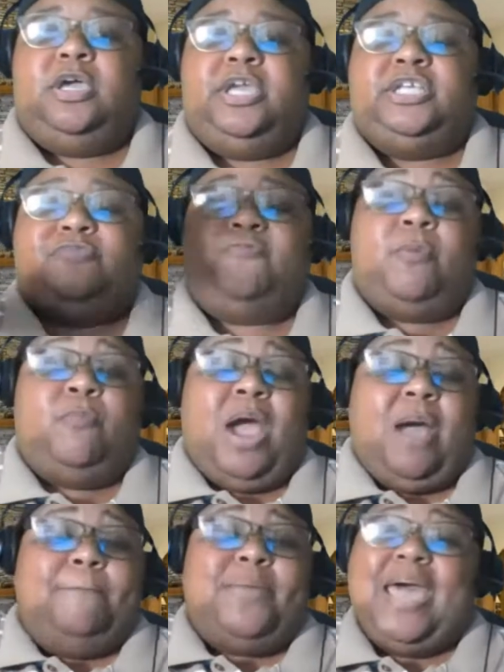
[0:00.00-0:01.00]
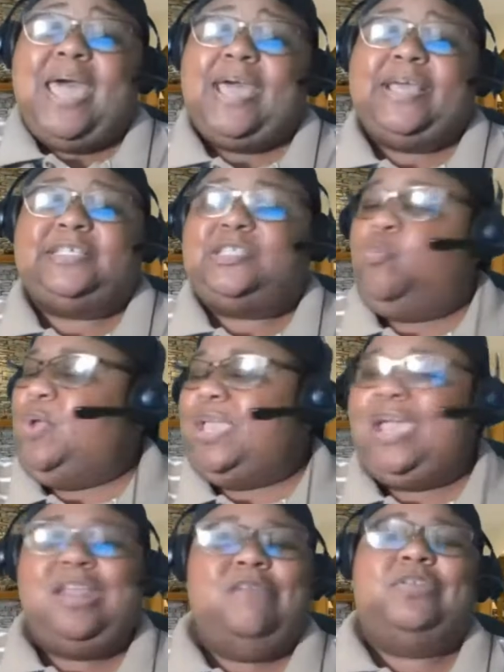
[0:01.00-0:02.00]
is from our past, and we
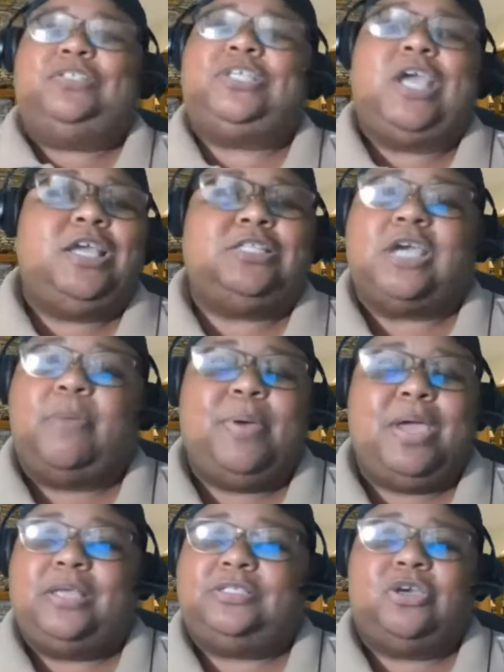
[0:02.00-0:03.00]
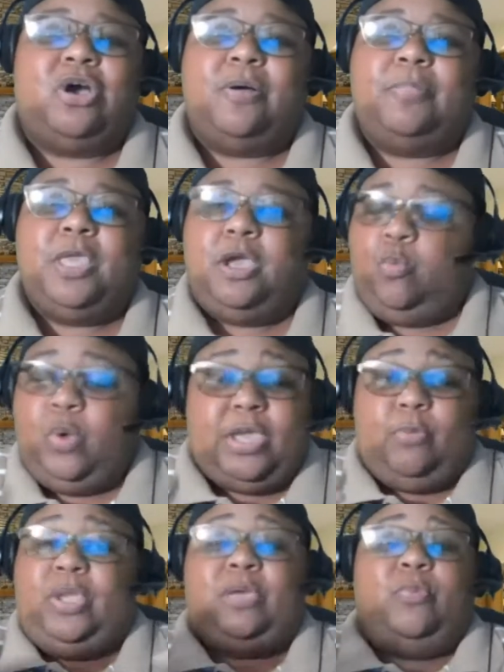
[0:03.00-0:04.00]
can't even change our past, y'all. We,
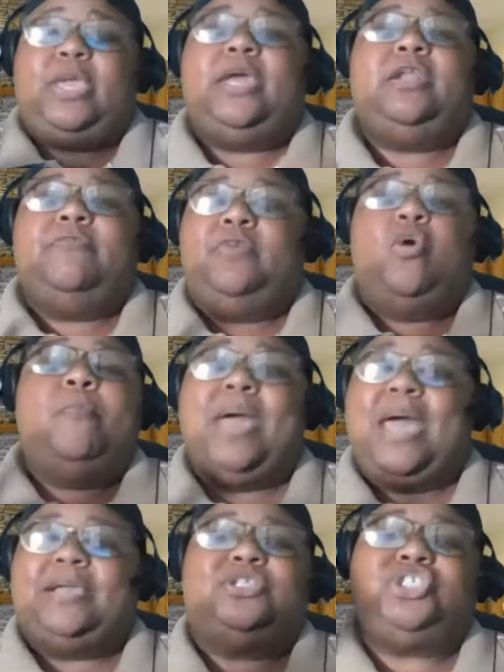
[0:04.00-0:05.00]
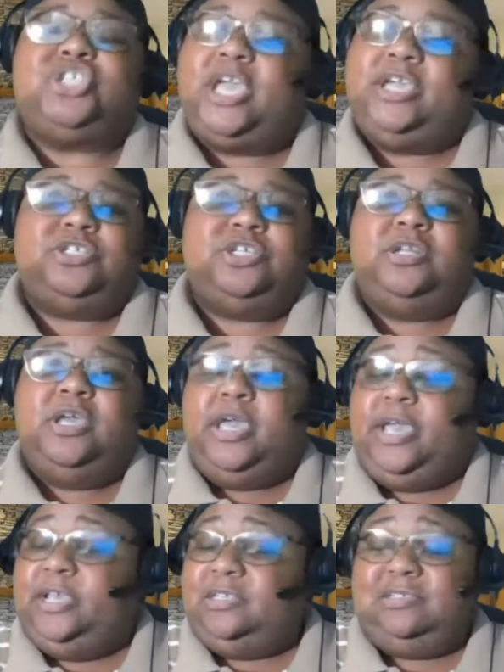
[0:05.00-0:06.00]
we, we can't even go back and change it.
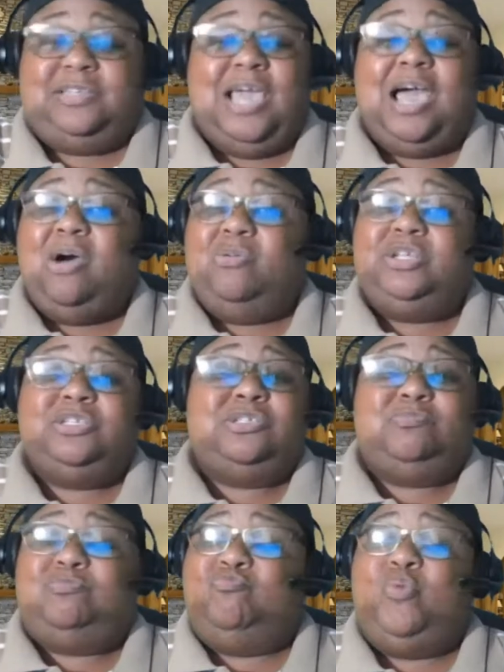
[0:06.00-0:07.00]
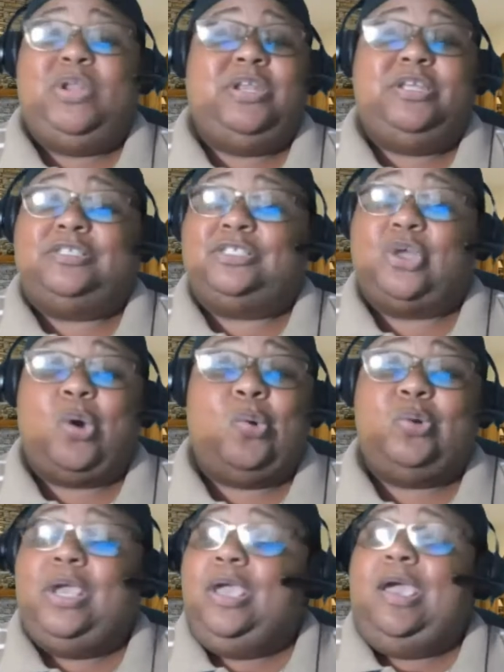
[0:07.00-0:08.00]
It's down, it's written in
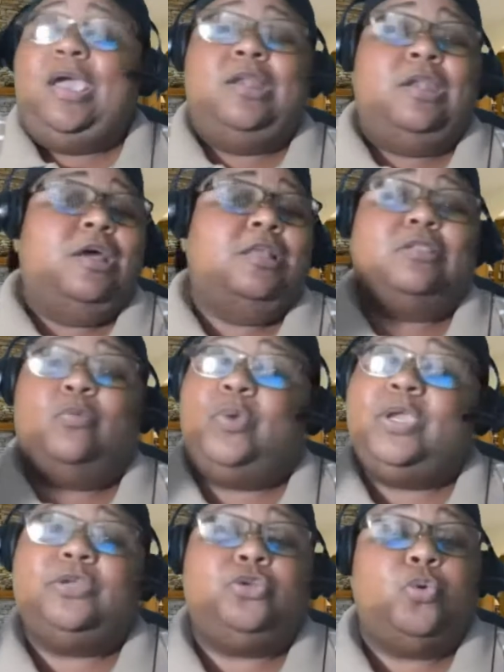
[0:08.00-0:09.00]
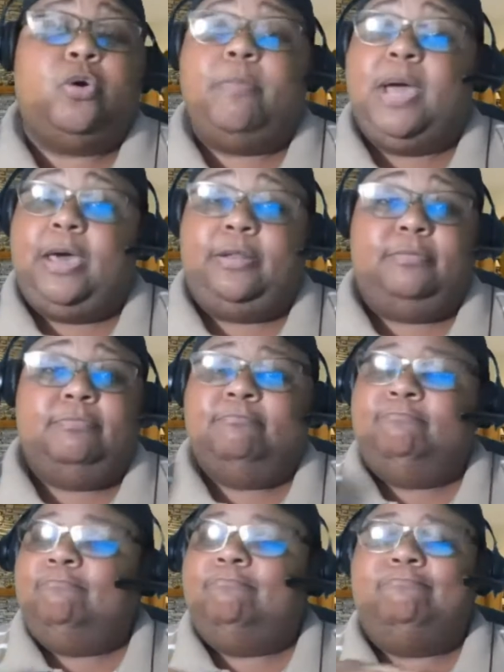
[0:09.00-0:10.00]
stone. Ain't nothing we can do about it.
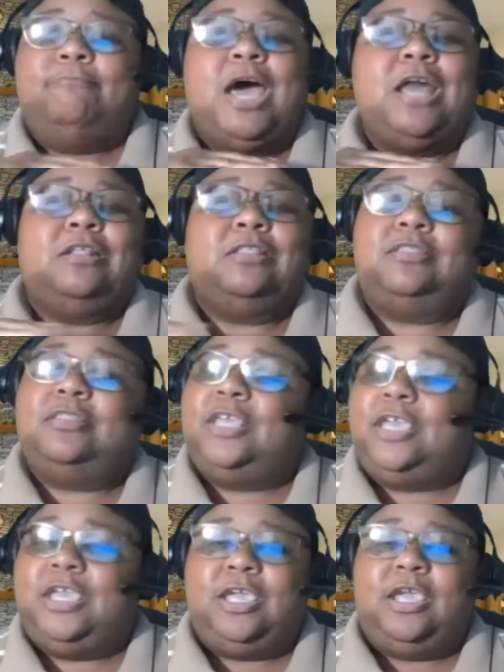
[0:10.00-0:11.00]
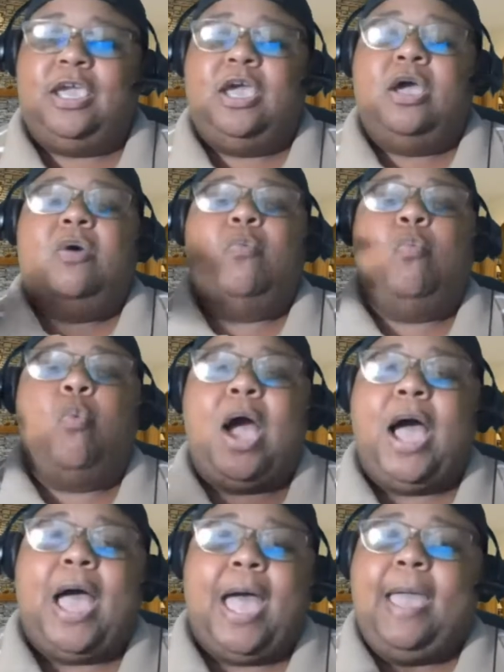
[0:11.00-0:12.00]
Not a thing.
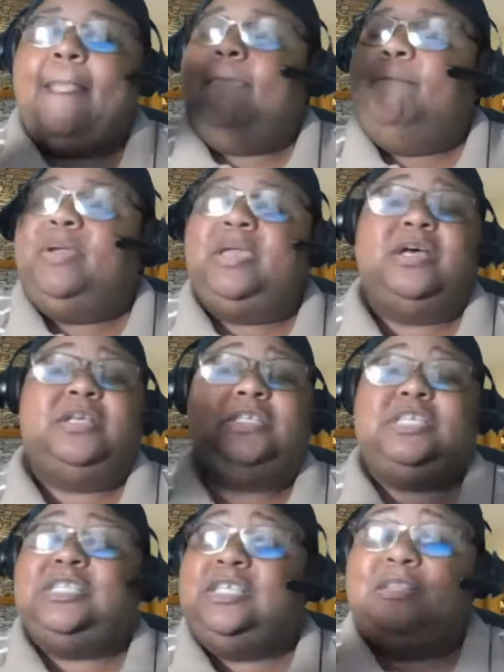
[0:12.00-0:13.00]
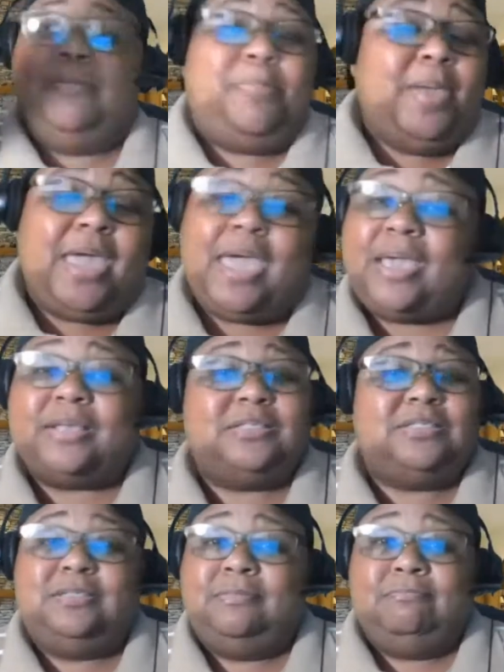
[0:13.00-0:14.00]
Why? Because it's in the
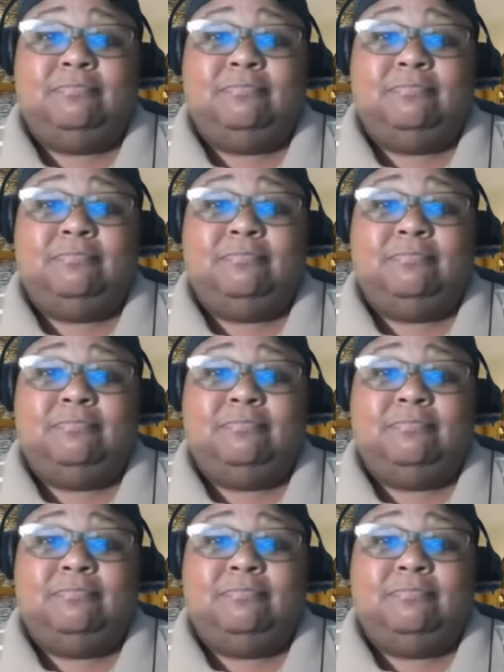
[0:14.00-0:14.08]
past.